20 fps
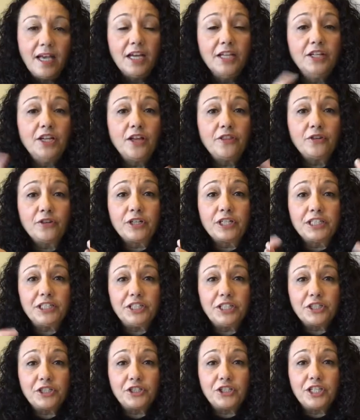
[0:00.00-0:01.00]
Another
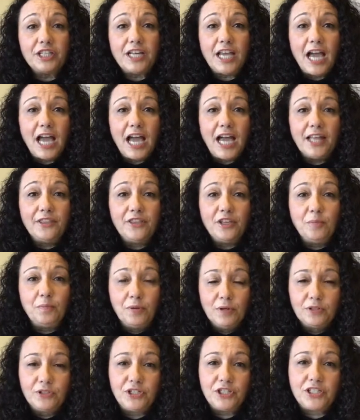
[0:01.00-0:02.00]
condition on the
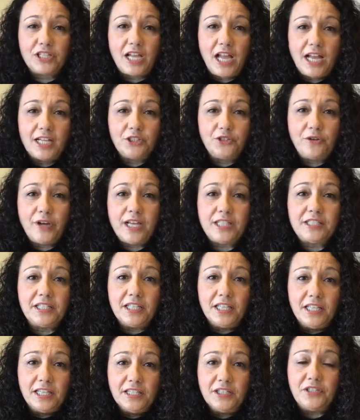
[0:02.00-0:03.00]
purchase contract
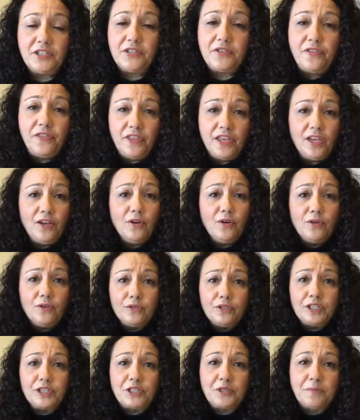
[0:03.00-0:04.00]
is the
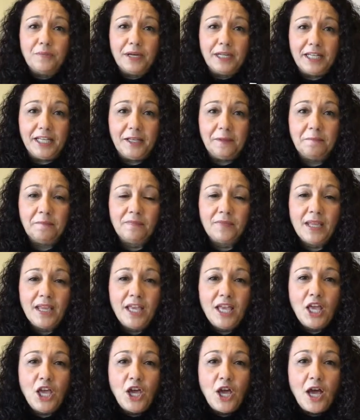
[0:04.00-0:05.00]
earnest money.
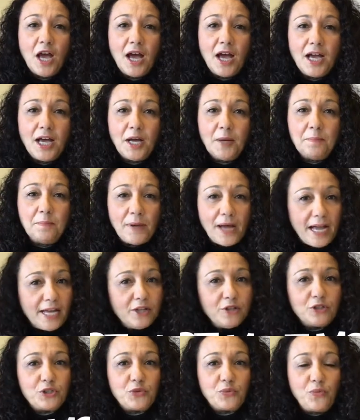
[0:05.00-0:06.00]

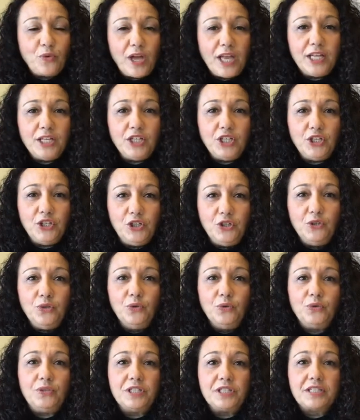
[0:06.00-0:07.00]
Buyers, when
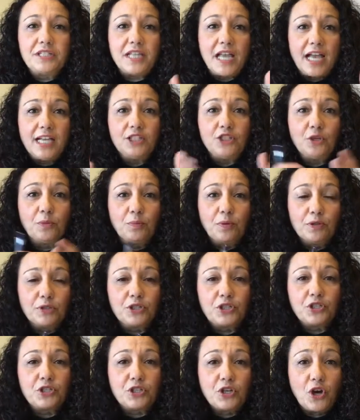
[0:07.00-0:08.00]
you decide to
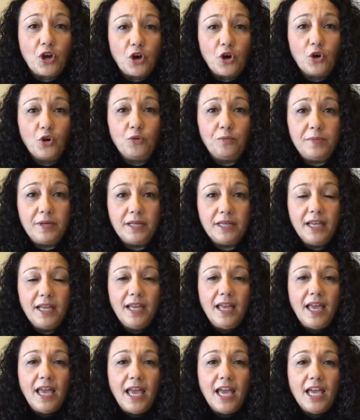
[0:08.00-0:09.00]
purchase a home
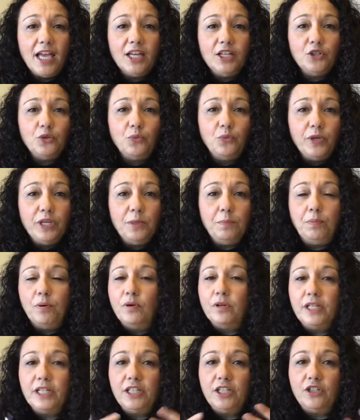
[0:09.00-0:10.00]
and we
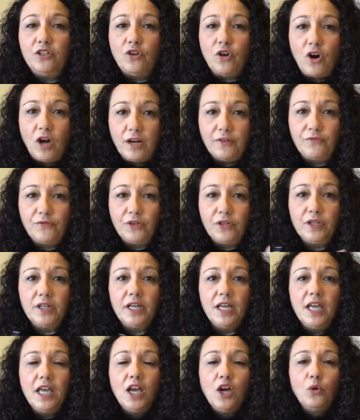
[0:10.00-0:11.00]
put in an
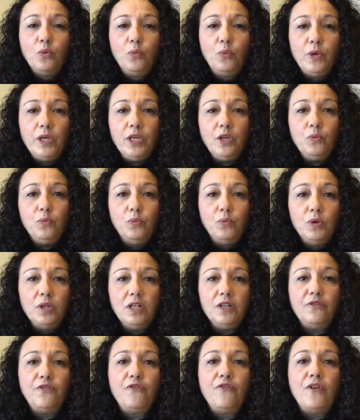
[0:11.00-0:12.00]
offer, we
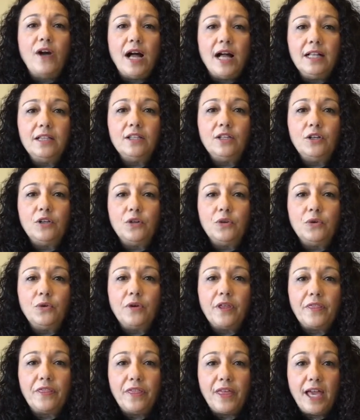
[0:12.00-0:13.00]
will
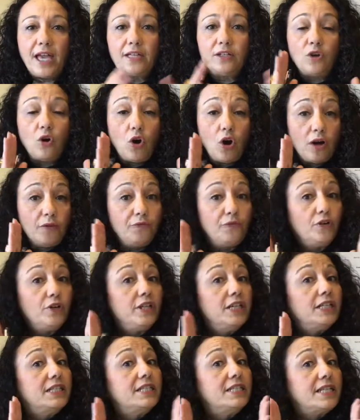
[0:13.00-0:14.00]
follow that offer
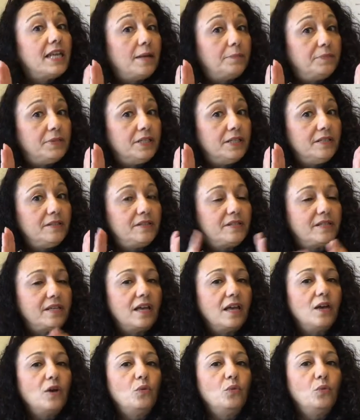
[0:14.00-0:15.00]
and
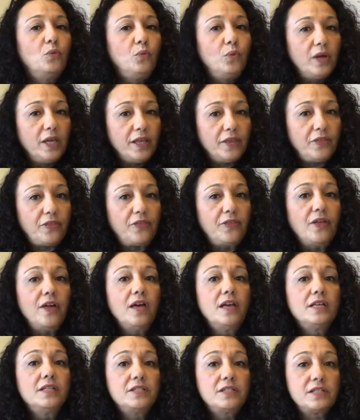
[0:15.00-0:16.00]
acceptance with
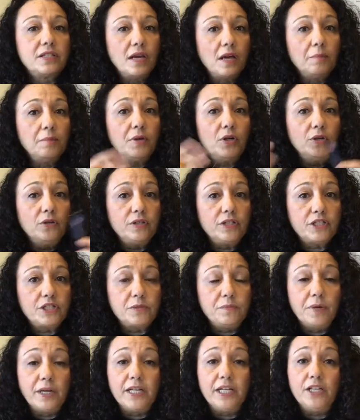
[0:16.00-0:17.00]
some
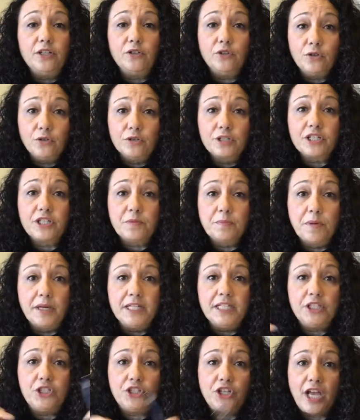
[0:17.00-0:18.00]
earnest money, an earnest
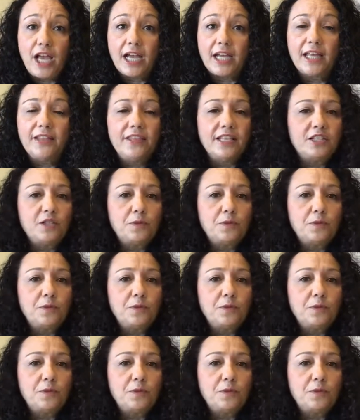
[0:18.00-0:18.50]
money check. And